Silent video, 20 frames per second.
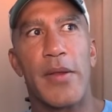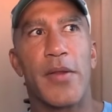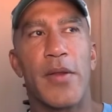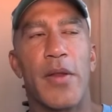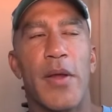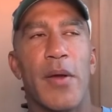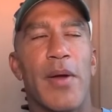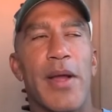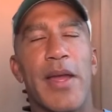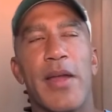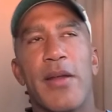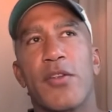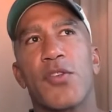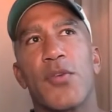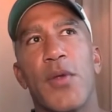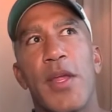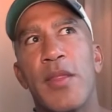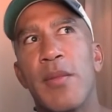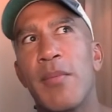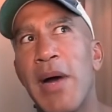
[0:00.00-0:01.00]
they, you know, I got to
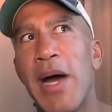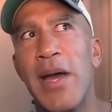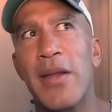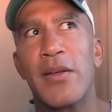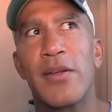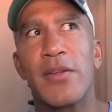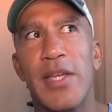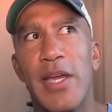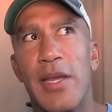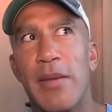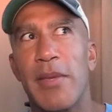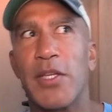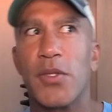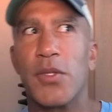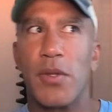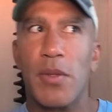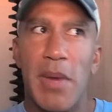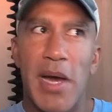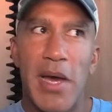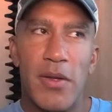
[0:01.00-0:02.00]
train the models. I got to
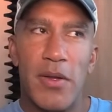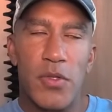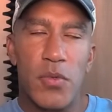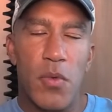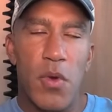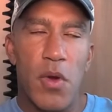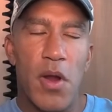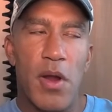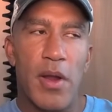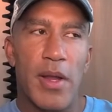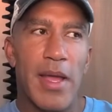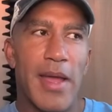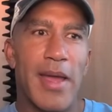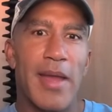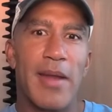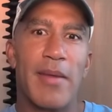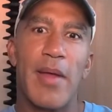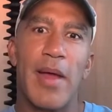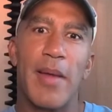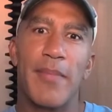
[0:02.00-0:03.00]
make sure the models work.
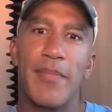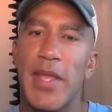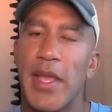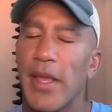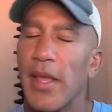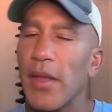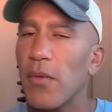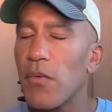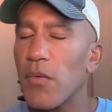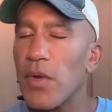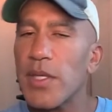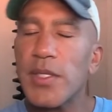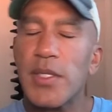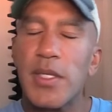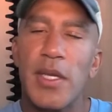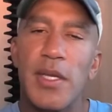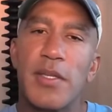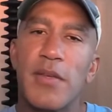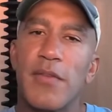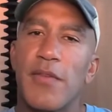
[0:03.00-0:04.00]
I got to, I'm taking
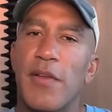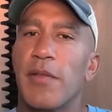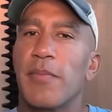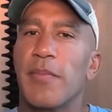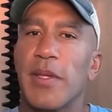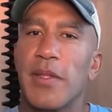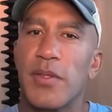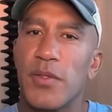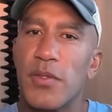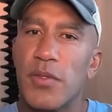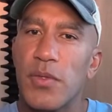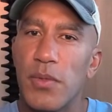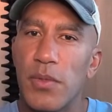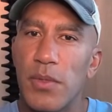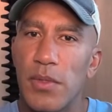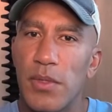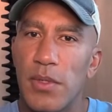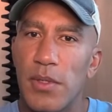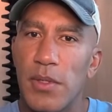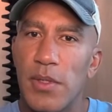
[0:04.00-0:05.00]
risk in developing this
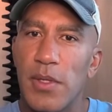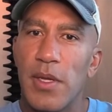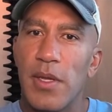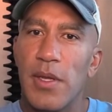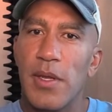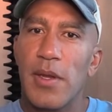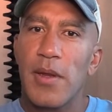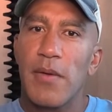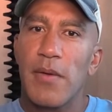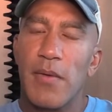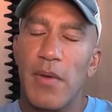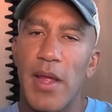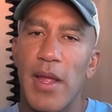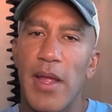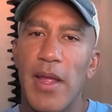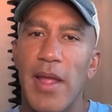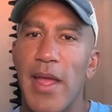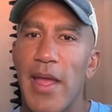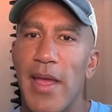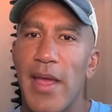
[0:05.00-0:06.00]
tool,
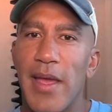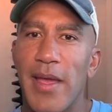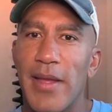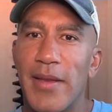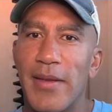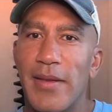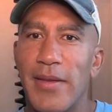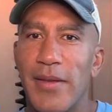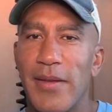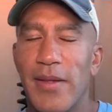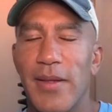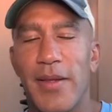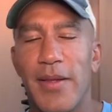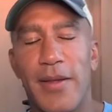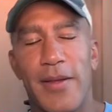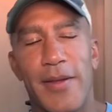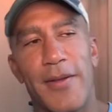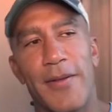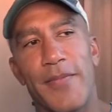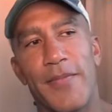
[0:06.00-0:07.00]
right? And
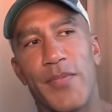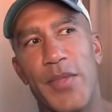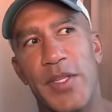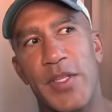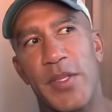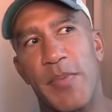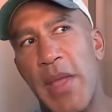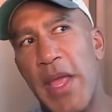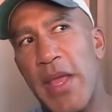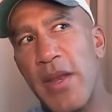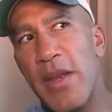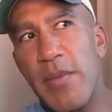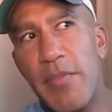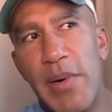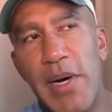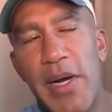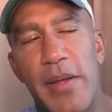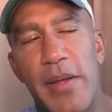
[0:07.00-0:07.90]
it's a pain